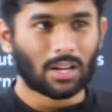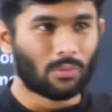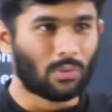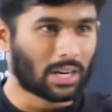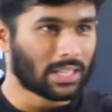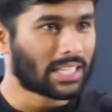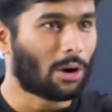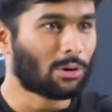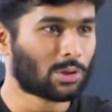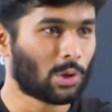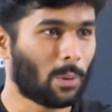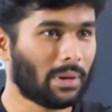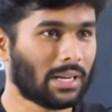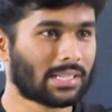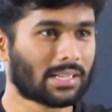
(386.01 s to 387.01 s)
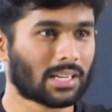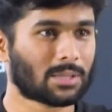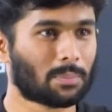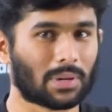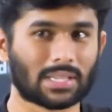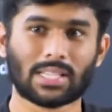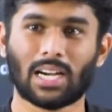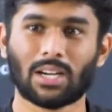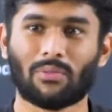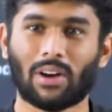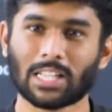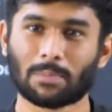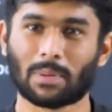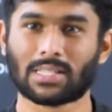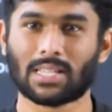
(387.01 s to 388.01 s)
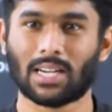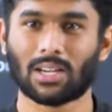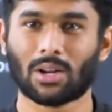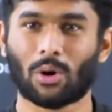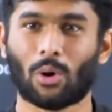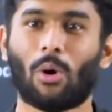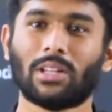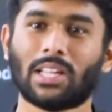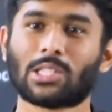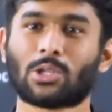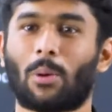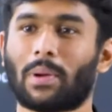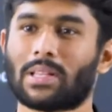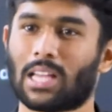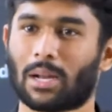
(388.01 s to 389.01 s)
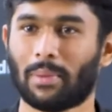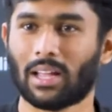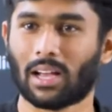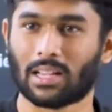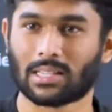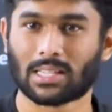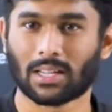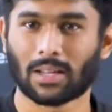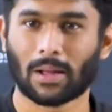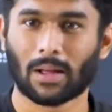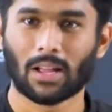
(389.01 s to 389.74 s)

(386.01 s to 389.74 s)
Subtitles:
where the council of ministers, president, vice president, all these topics are being asked.